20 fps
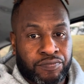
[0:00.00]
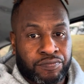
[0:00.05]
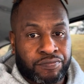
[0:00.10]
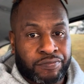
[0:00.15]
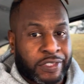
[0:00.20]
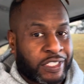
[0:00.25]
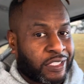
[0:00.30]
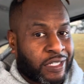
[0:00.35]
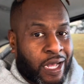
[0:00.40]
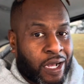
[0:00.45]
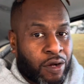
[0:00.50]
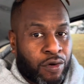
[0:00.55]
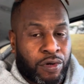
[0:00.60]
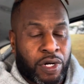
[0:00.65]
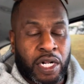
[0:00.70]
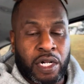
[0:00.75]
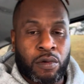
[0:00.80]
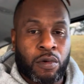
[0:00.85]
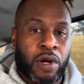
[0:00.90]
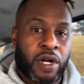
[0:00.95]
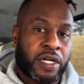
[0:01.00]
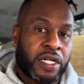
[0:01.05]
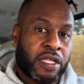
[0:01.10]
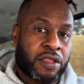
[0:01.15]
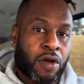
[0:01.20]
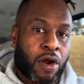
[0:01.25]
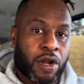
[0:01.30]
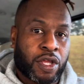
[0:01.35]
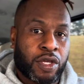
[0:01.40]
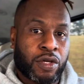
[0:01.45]
She's not going anywhere, and neither
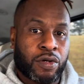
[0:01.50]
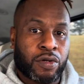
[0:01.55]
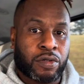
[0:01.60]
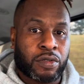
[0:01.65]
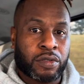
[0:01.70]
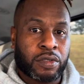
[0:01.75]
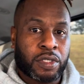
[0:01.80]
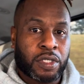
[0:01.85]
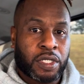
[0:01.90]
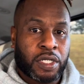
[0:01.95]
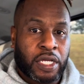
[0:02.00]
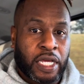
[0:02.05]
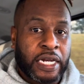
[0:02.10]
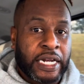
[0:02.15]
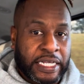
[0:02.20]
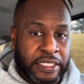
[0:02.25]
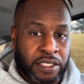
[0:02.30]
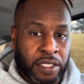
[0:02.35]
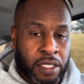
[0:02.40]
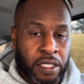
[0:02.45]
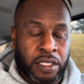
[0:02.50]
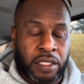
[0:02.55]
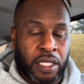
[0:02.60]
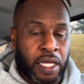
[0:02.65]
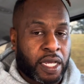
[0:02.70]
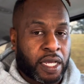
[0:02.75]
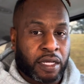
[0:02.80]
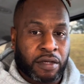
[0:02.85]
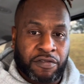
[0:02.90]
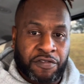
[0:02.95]
are you. And that's a good
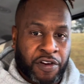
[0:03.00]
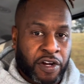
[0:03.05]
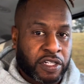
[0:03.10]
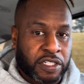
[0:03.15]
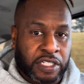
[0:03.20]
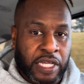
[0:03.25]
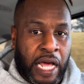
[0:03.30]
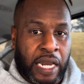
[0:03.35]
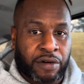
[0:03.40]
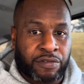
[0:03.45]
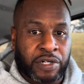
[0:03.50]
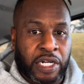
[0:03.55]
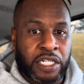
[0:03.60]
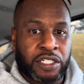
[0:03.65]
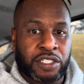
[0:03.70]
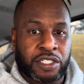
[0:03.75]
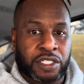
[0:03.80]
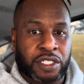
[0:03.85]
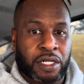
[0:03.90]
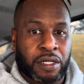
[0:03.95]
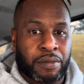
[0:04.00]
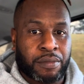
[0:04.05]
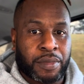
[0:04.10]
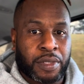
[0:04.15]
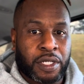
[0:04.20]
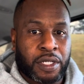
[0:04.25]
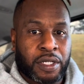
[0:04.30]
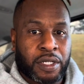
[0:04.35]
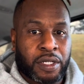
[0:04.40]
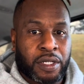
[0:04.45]
thing. Very solid relationship.
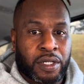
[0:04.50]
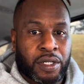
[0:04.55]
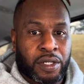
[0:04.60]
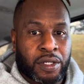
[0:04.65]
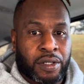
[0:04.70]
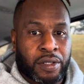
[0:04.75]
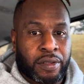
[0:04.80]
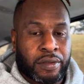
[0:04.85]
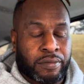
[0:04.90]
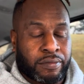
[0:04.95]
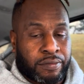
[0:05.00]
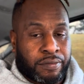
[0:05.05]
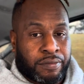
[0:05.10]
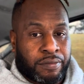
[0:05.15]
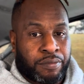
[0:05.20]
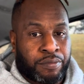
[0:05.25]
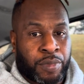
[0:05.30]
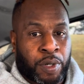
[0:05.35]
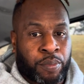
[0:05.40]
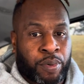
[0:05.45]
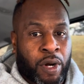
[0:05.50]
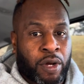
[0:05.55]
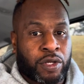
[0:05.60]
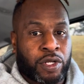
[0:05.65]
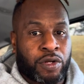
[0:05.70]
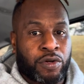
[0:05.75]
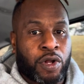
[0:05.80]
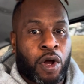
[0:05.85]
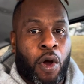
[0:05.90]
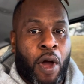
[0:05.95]
But bro,
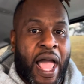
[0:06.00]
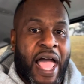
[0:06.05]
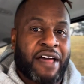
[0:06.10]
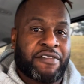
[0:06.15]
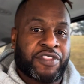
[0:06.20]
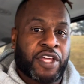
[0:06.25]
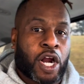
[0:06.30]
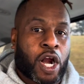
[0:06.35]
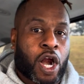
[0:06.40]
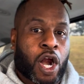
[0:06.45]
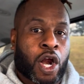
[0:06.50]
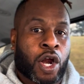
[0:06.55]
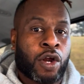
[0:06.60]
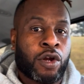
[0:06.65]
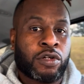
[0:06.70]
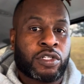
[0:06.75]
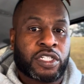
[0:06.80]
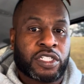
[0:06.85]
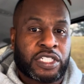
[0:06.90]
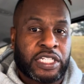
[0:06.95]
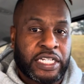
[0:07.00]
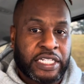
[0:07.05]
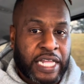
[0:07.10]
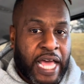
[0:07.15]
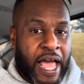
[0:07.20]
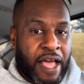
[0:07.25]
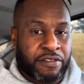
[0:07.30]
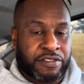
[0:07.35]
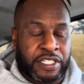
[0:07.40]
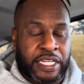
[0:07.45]
you don't have the urgency to
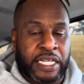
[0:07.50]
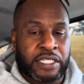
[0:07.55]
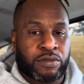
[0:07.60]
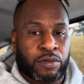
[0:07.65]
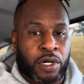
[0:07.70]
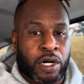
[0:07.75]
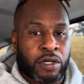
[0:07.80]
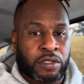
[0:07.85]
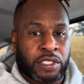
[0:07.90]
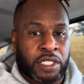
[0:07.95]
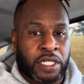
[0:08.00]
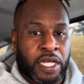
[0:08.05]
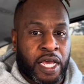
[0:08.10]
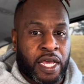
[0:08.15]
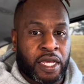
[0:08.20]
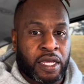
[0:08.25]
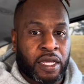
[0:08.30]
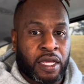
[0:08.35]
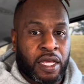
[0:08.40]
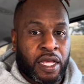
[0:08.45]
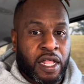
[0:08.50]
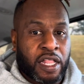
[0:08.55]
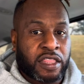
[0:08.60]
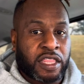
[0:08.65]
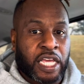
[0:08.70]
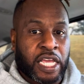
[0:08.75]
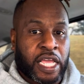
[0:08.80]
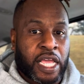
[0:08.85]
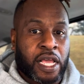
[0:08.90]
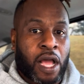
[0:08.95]
have sex with her today,
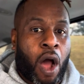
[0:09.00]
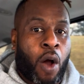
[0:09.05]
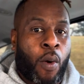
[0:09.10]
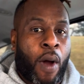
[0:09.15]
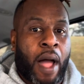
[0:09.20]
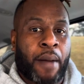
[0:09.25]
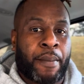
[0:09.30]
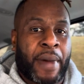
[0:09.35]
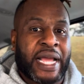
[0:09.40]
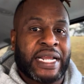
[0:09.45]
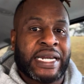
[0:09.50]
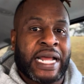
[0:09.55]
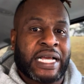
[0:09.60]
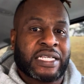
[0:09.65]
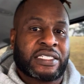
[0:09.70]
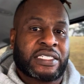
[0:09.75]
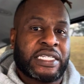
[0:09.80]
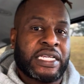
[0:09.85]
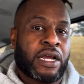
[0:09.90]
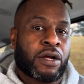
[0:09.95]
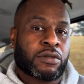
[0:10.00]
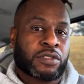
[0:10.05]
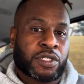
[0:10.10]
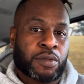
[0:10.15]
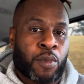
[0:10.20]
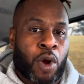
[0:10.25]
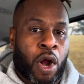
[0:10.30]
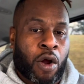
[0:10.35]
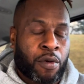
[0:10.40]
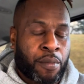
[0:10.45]
thinking, oh, I might not see her
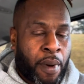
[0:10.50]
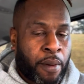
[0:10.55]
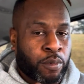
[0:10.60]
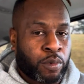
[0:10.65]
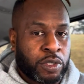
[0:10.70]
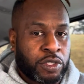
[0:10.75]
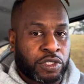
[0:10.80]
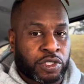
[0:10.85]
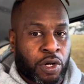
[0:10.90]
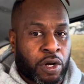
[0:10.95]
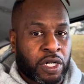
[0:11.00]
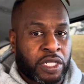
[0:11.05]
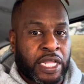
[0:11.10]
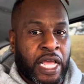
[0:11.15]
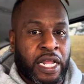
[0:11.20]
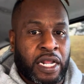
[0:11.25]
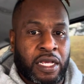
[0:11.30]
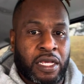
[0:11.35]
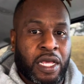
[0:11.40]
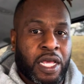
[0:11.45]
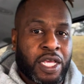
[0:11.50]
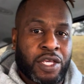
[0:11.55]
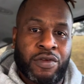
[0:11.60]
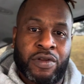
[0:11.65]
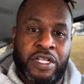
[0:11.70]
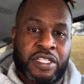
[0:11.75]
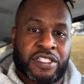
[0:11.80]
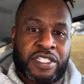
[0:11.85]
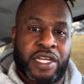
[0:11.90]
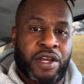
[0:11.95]
tomorrow. Remember when you started dating? You
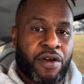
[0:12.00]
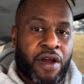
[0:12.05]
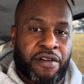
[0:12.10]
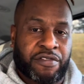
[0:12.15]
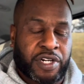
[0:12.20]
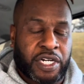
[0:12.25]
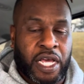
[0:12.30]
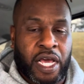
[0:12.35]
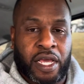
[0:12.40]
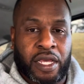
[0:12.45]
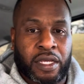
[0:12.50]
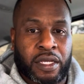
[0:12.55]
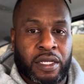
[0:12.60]
didn't see her every day.